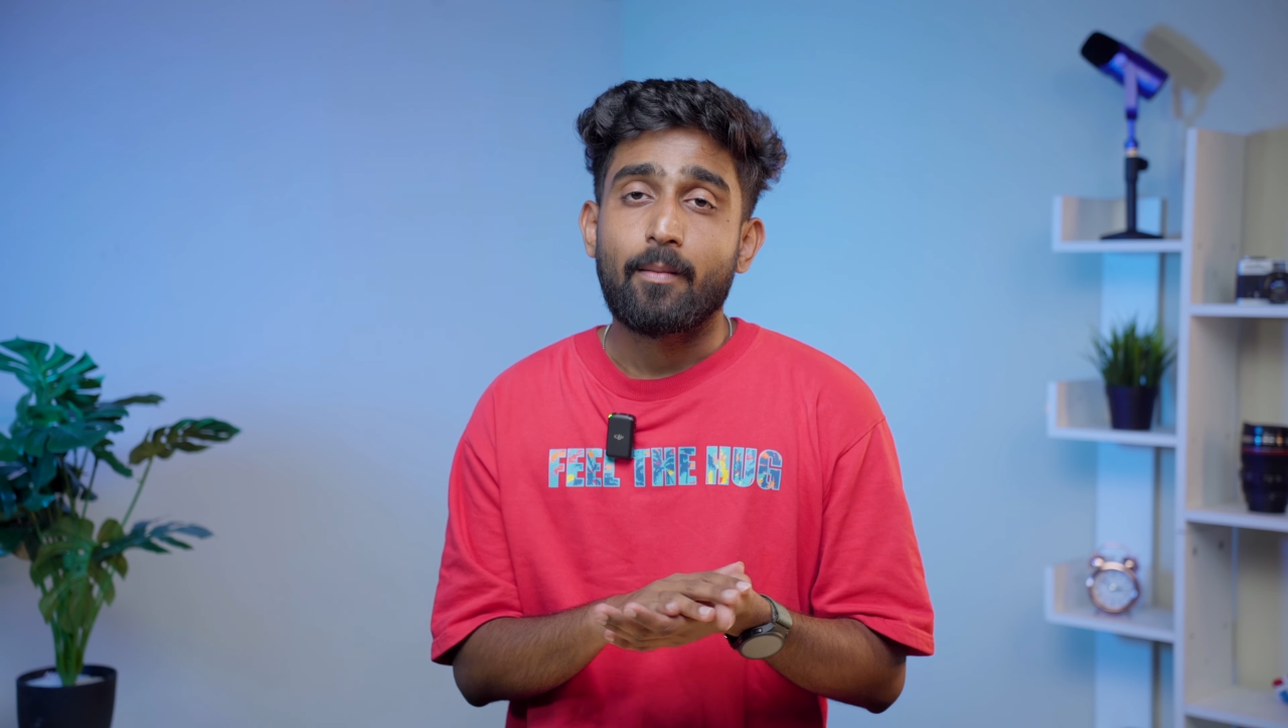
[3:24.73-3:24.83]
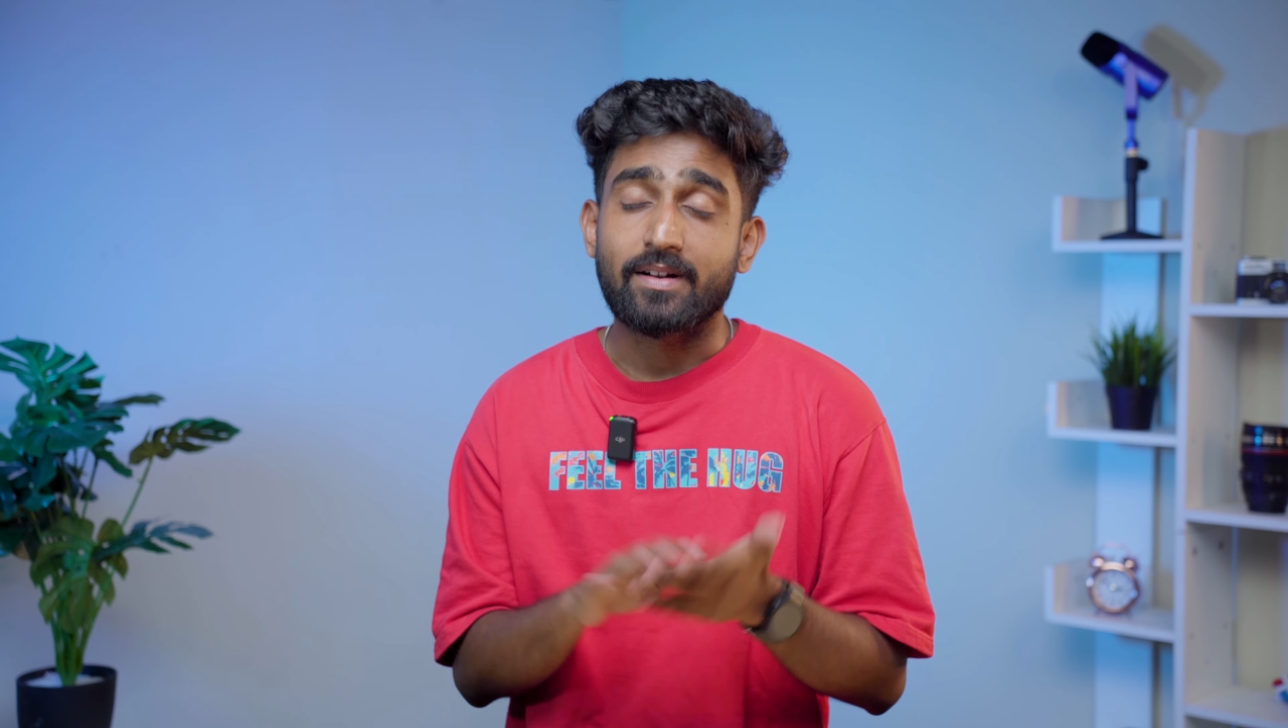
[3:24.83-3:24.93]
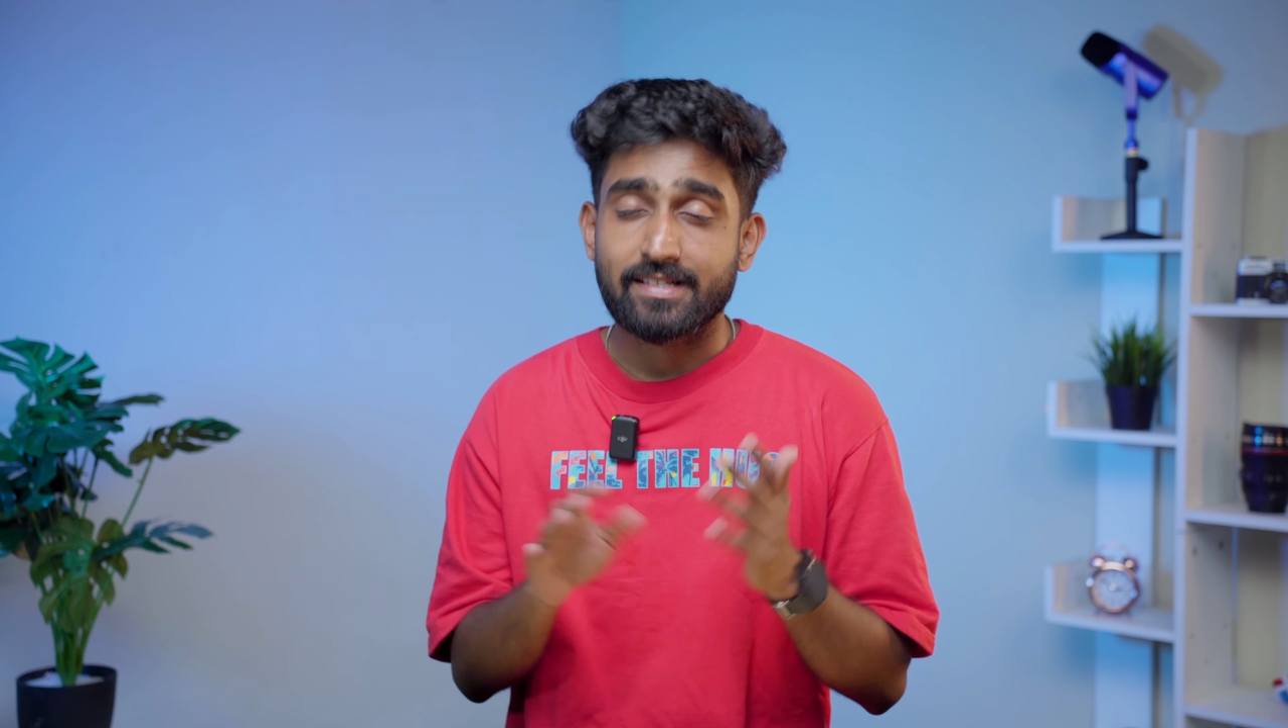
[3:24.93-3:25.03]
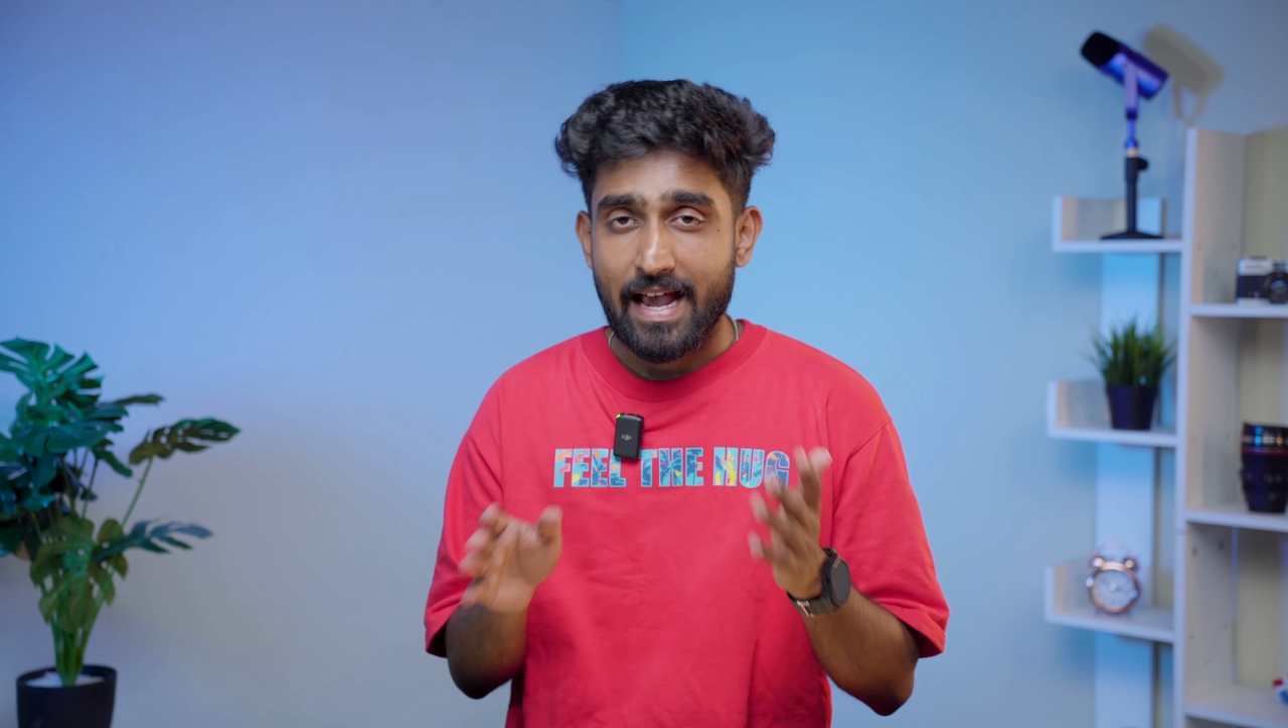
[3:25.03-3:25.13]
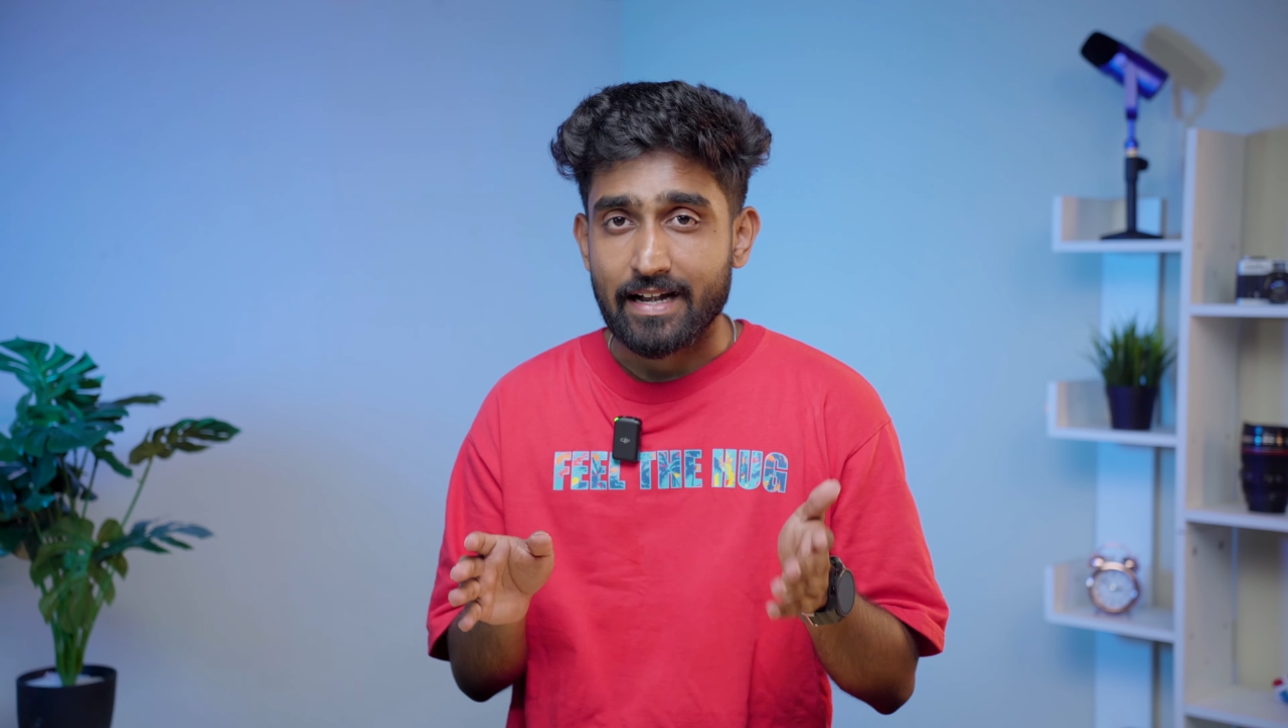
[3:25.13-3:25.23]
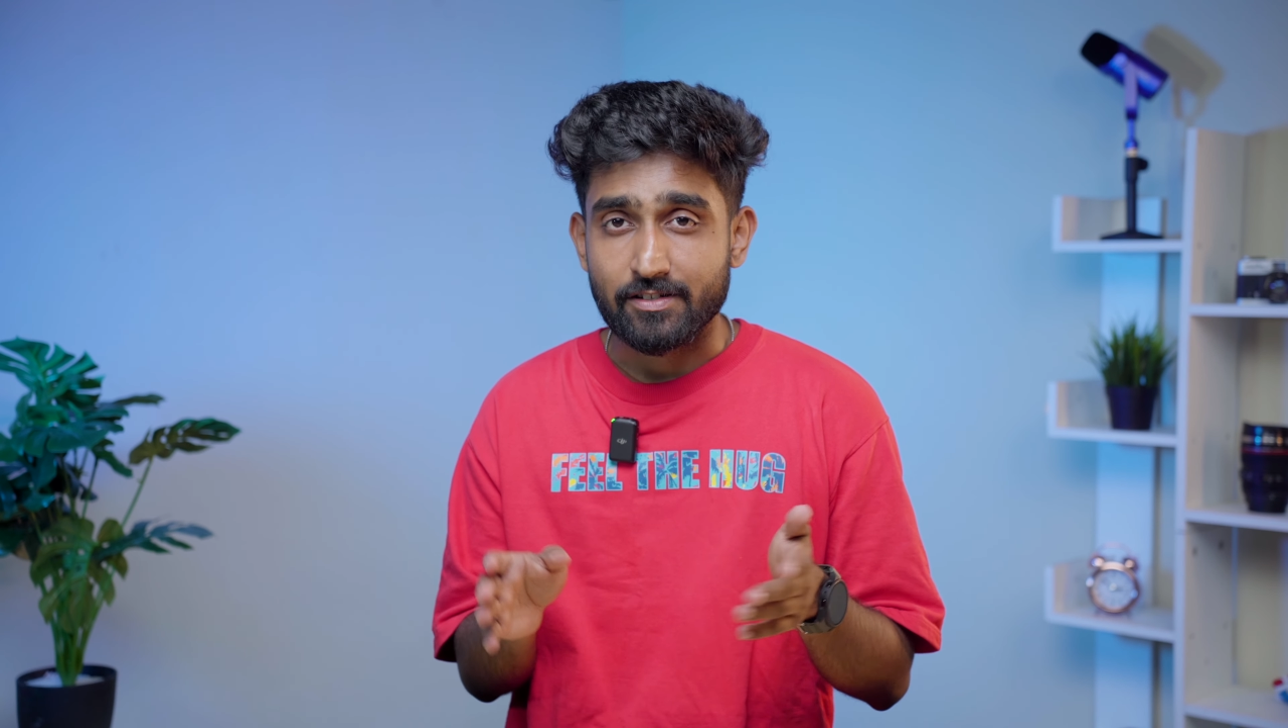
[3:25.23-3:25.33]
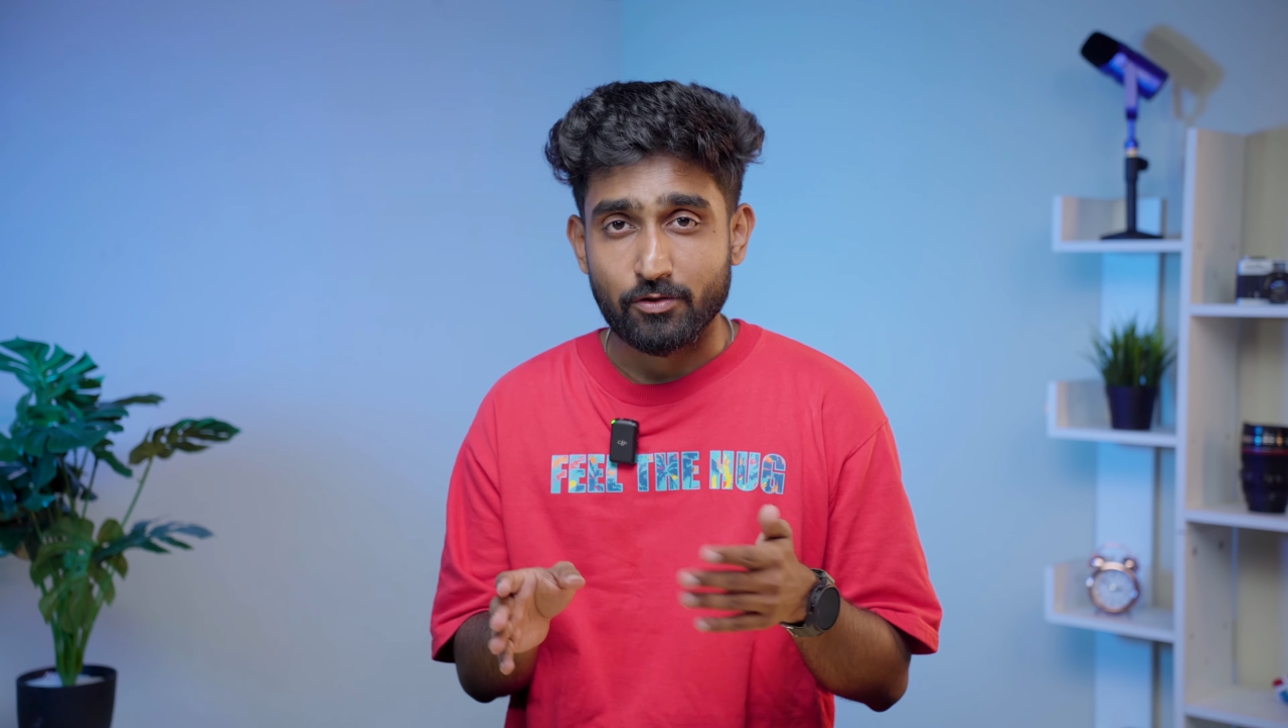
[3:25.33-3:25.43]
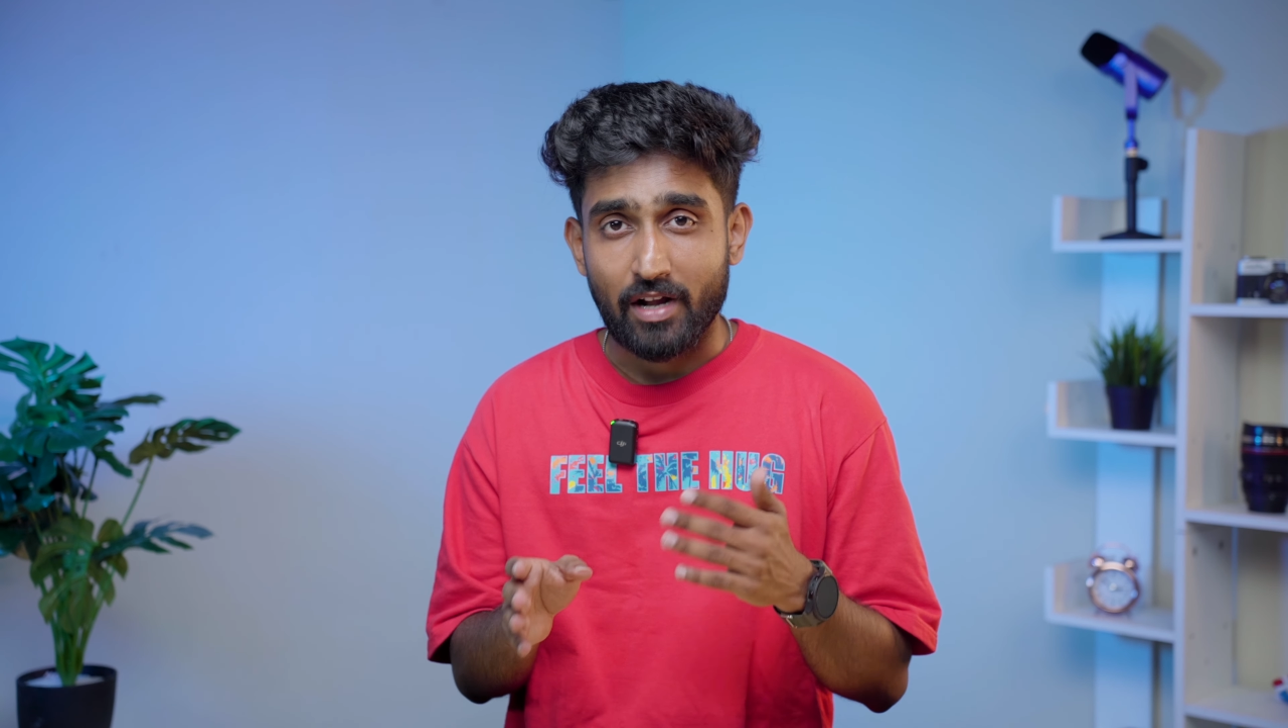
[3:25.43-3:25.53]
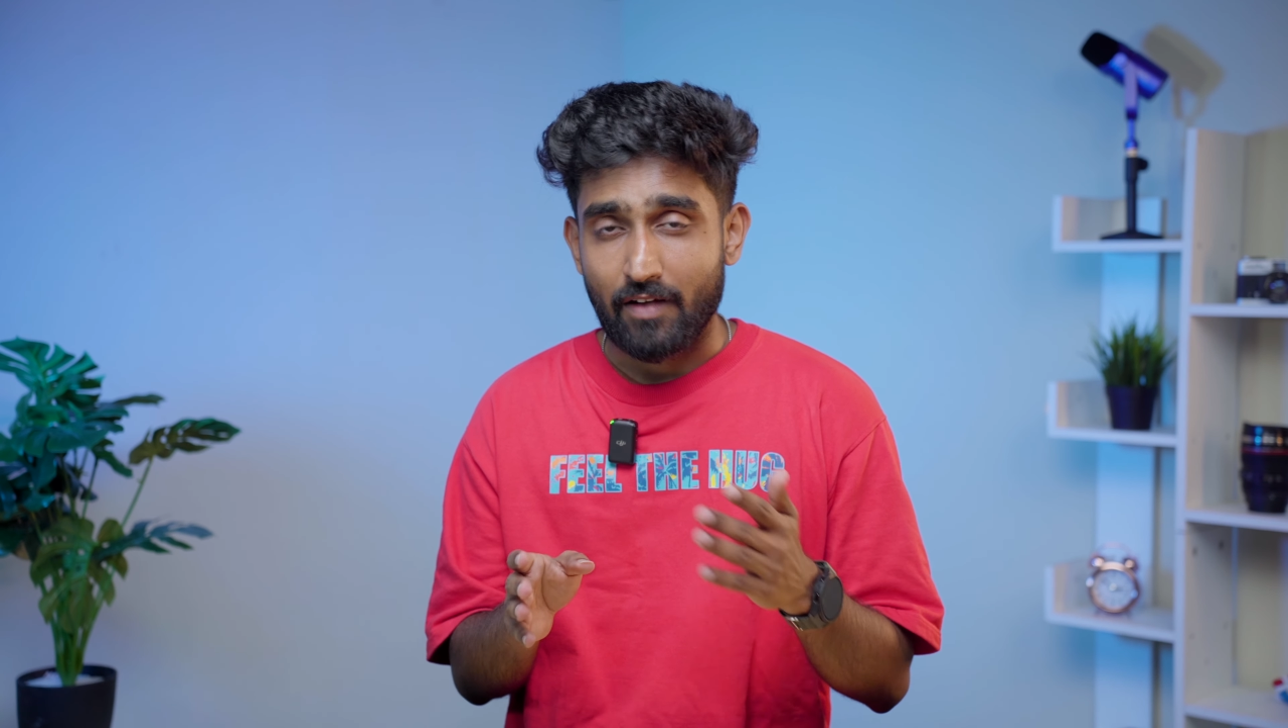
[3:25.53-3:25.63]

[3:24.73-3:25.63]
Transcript: but sadly it is not